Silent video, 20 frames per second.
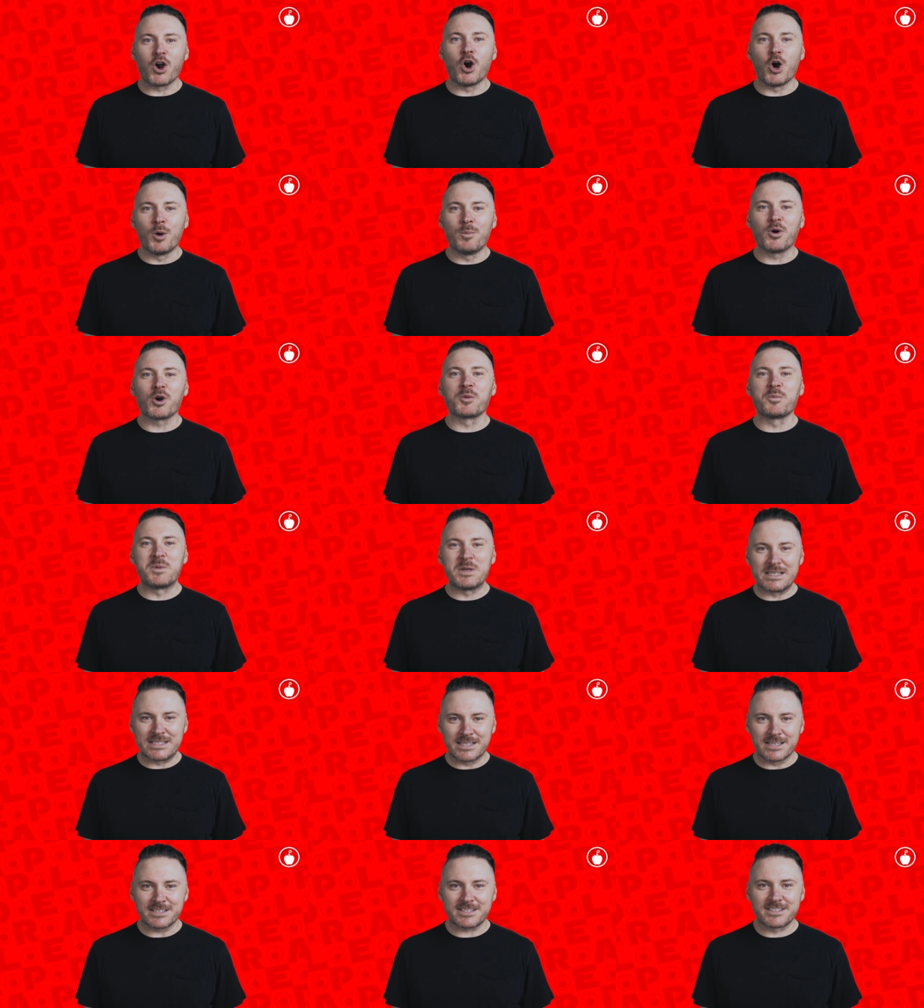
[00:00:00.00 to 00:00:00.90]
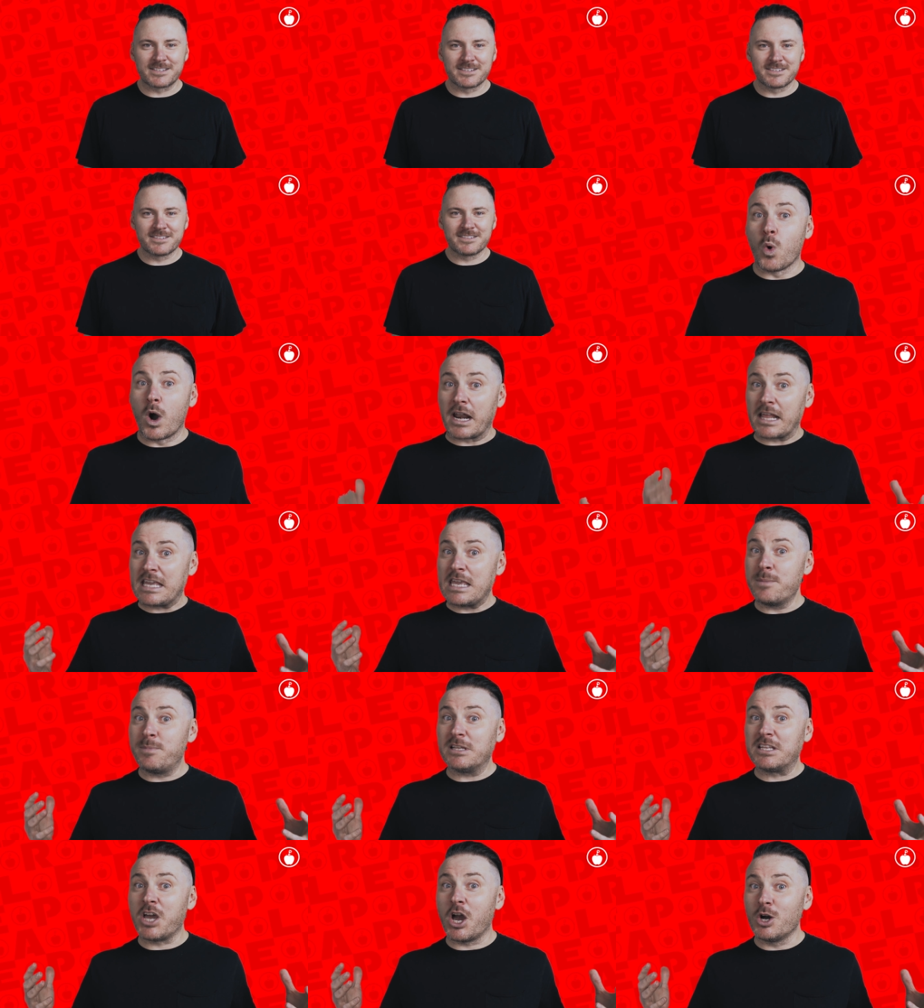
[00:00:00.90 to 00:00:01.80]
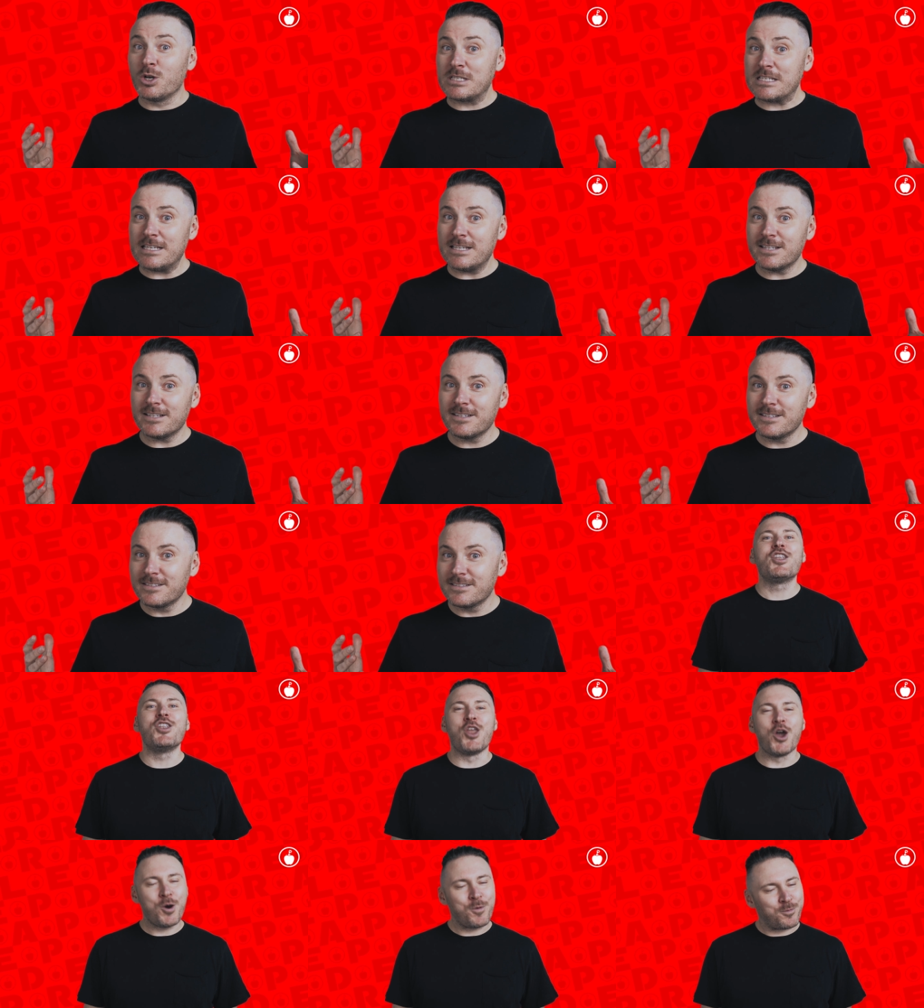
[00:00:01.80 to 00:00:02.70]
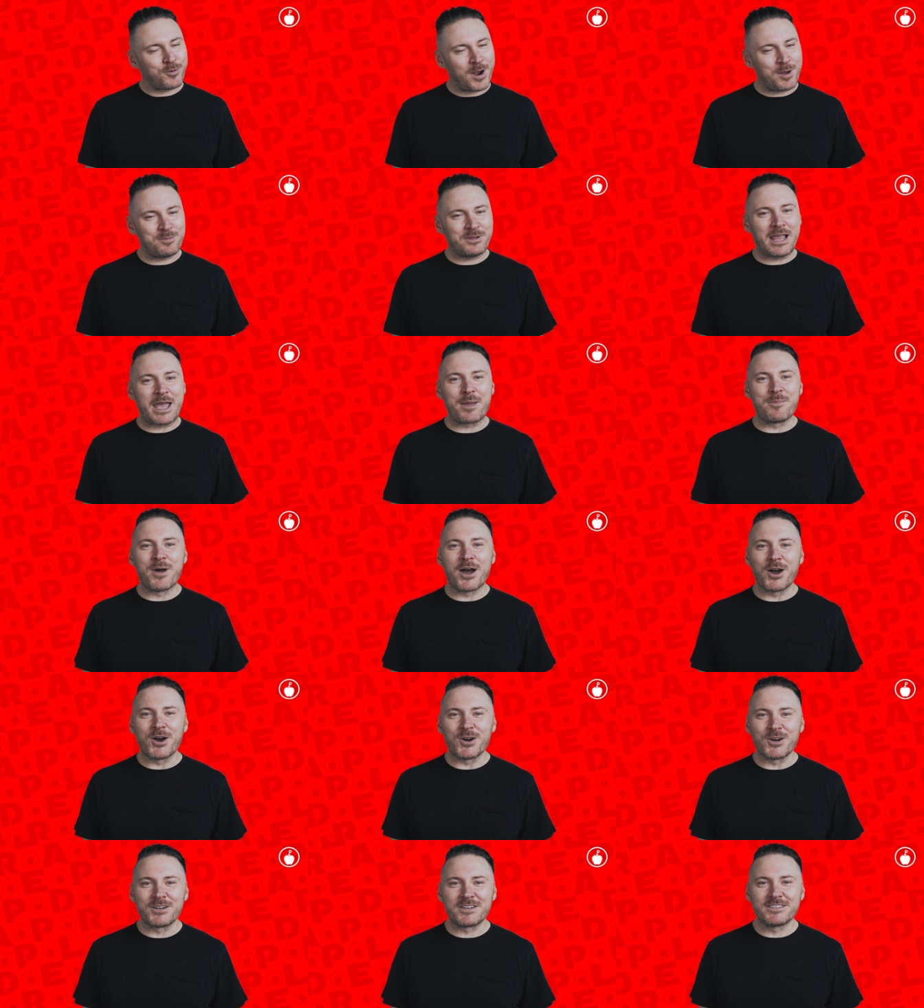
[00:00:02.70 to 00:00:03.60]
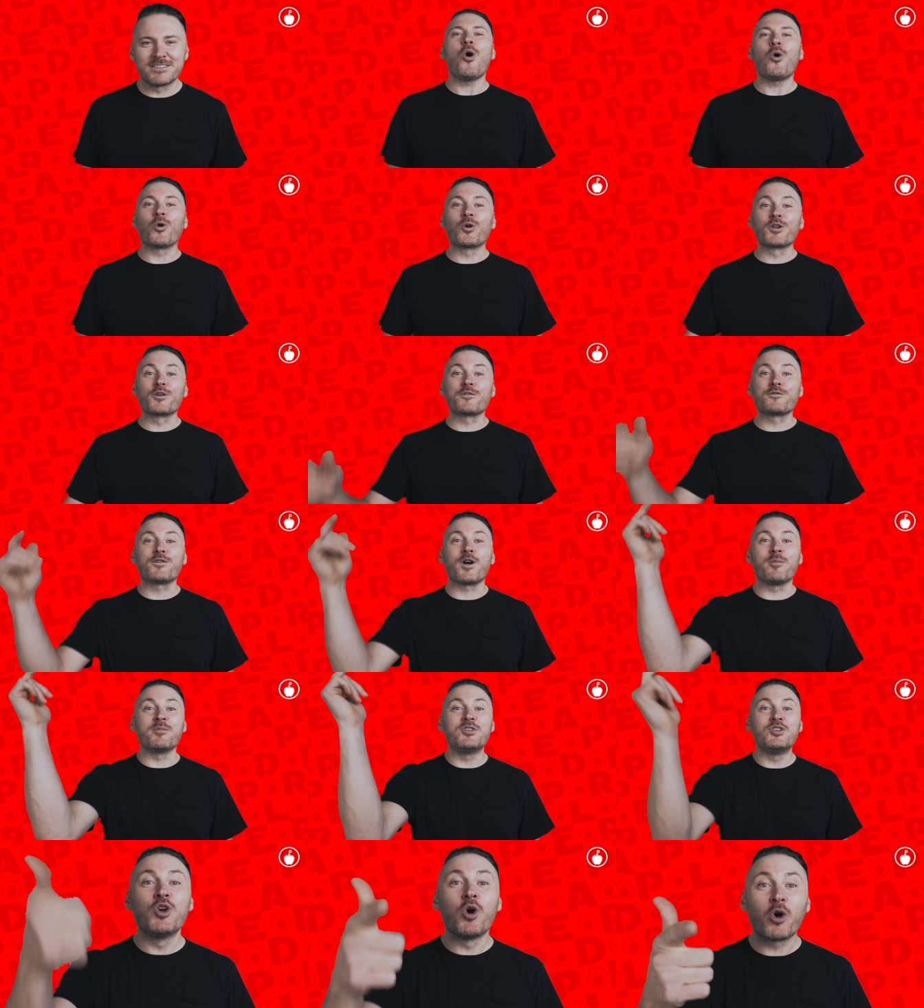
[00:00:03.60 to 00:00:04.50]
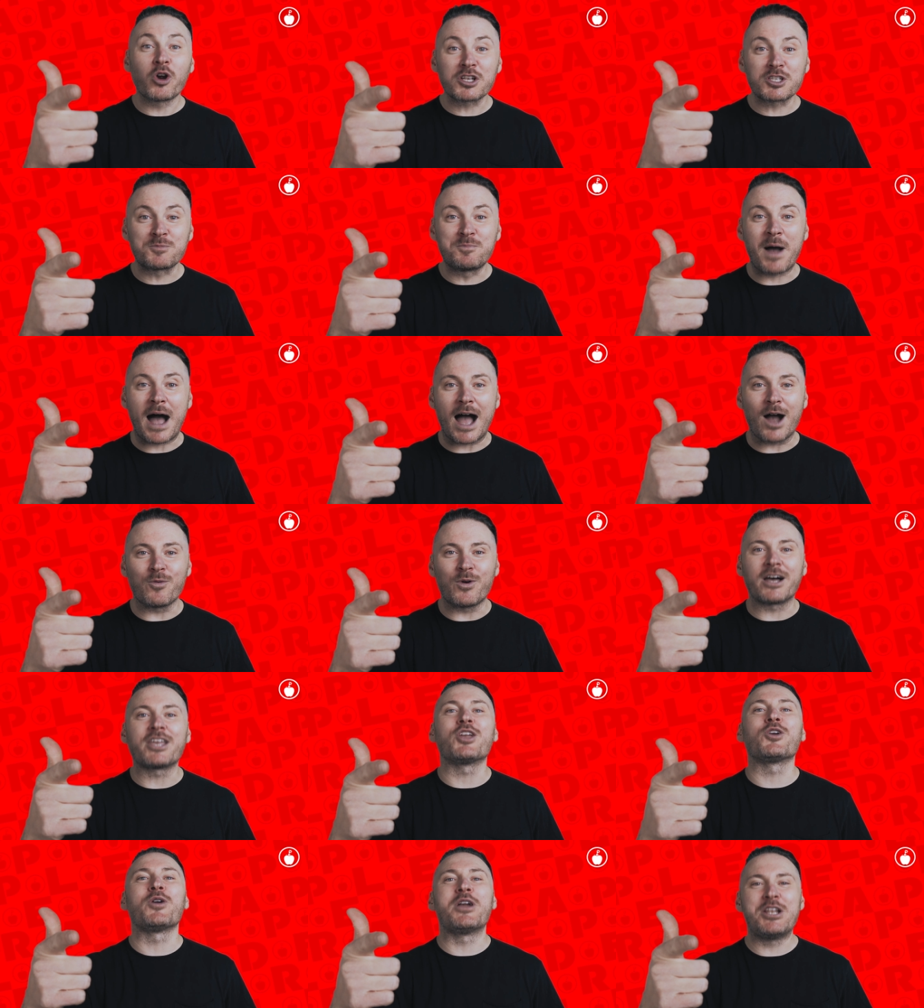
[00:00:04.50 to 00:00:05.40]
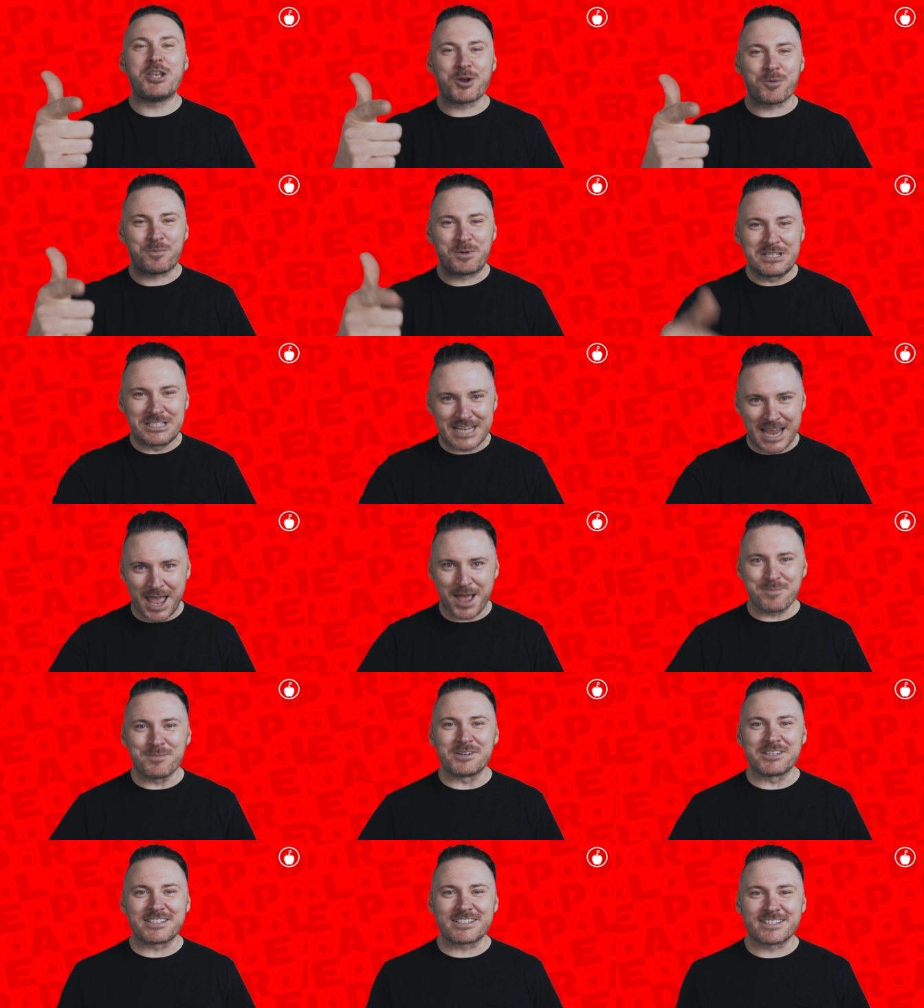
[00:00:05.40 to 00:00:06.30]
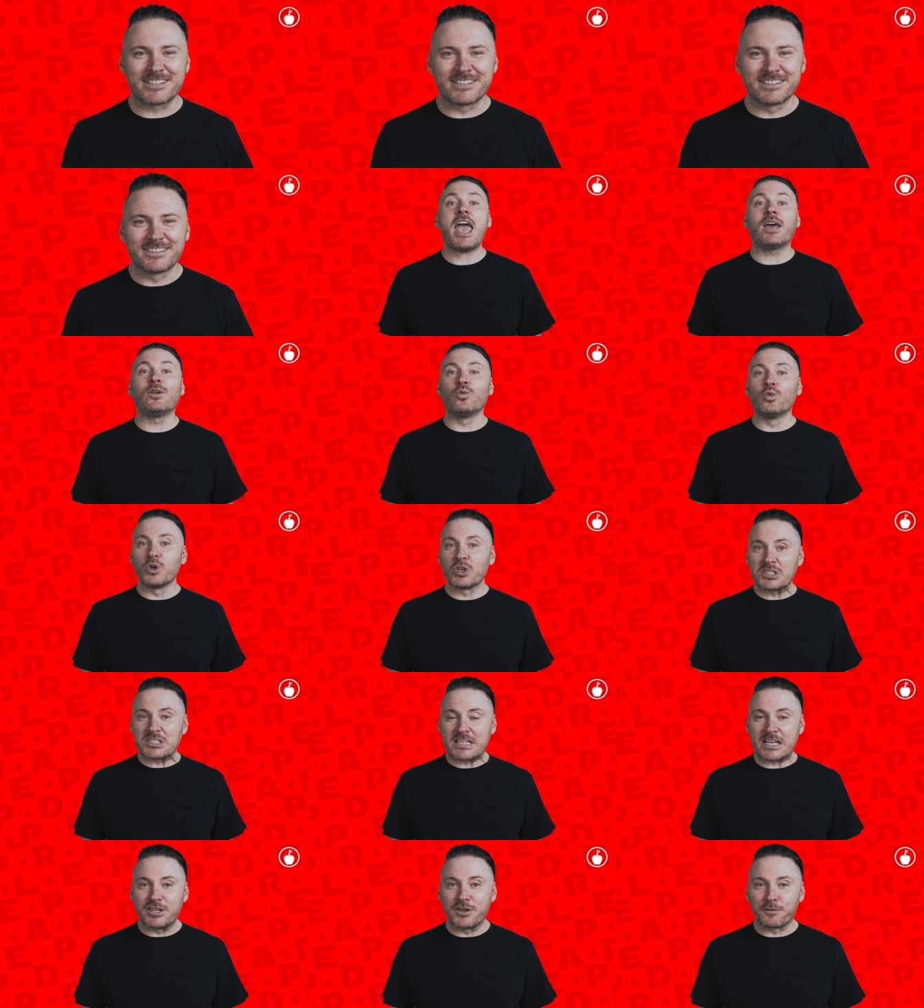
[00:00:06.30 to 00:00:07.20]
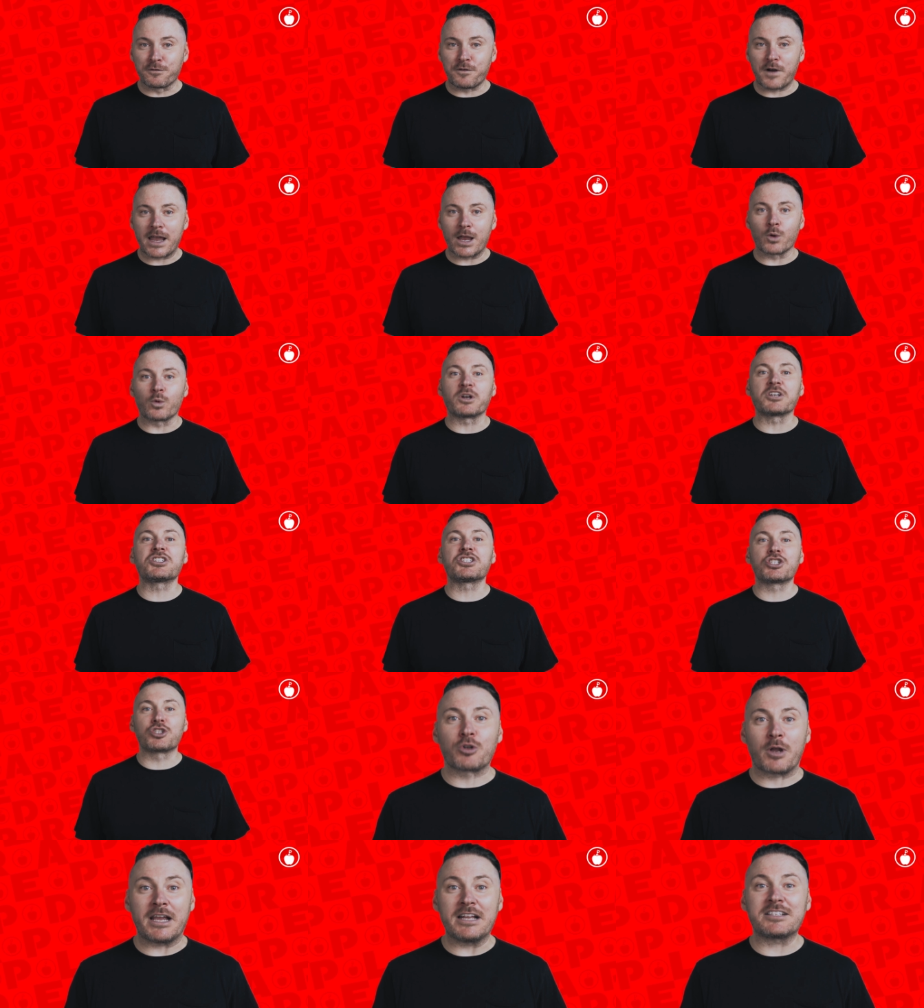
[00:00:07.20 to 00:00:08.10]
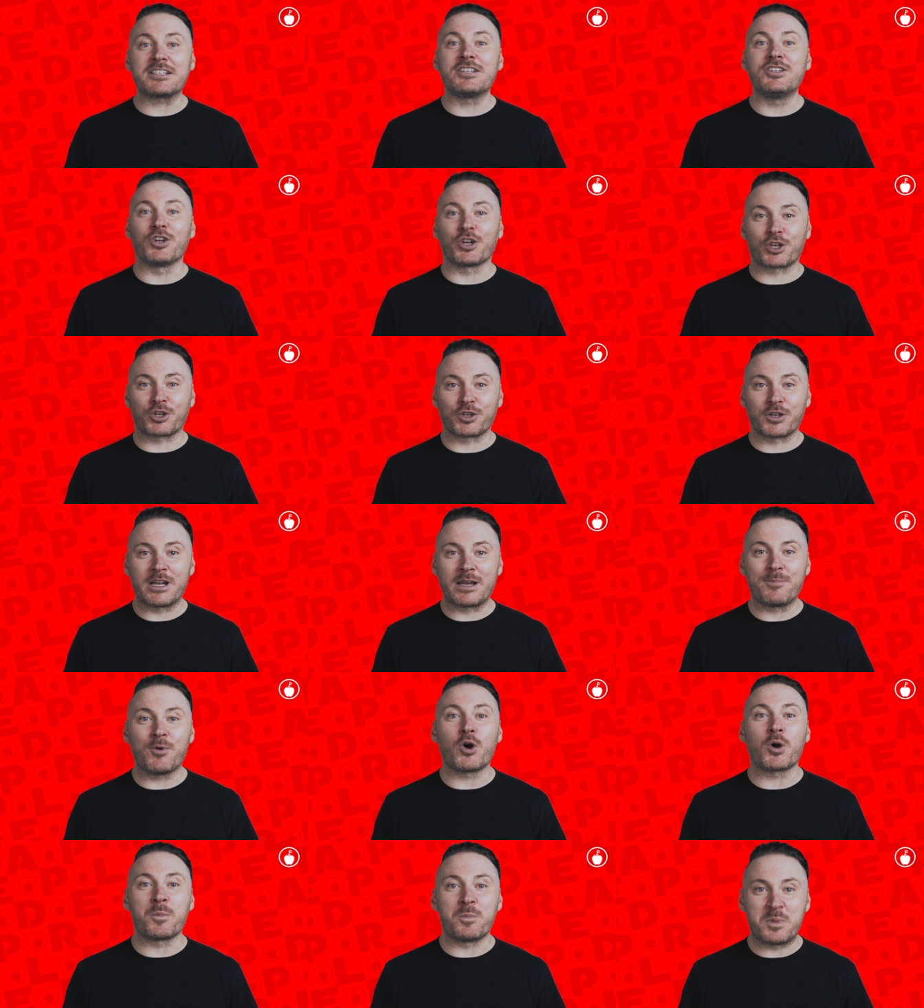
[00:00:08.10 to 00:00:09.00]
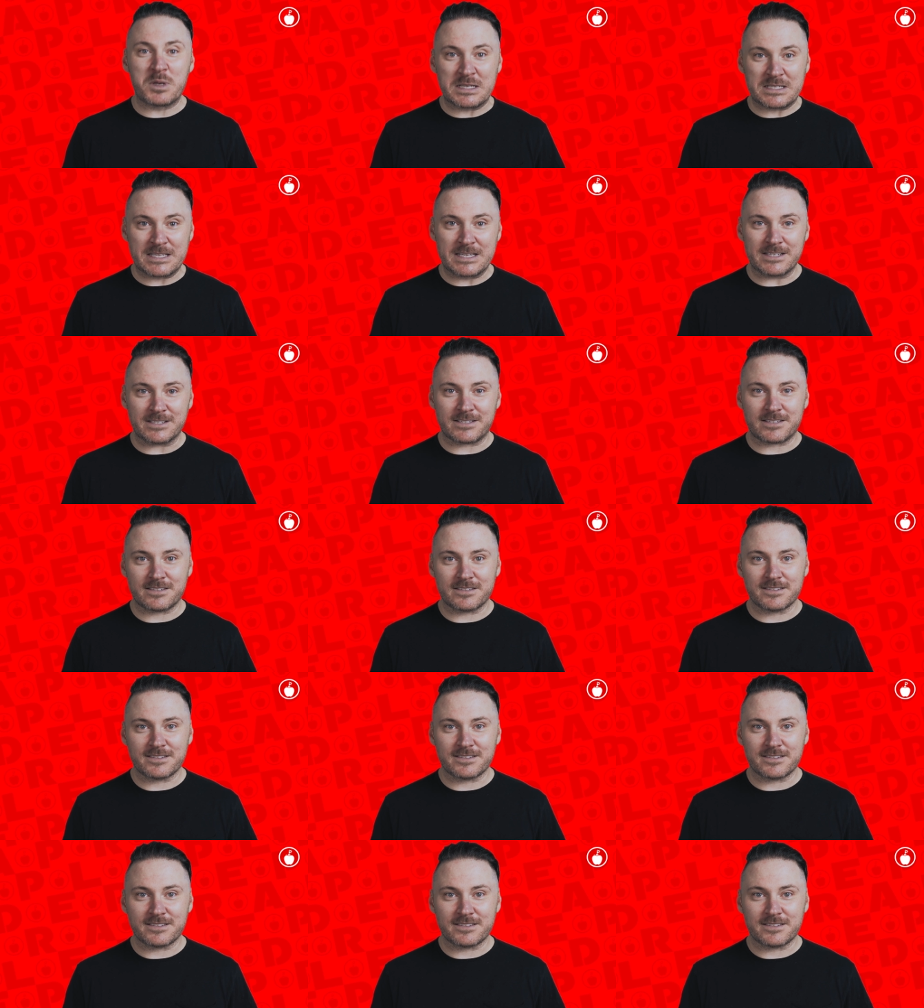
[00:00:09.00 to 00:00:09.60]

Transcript: home or business. Wanna keep it cozy? No problemo. Order from your spot while you're in your pajamas. And we'll send your fireworks straight to your crib or business.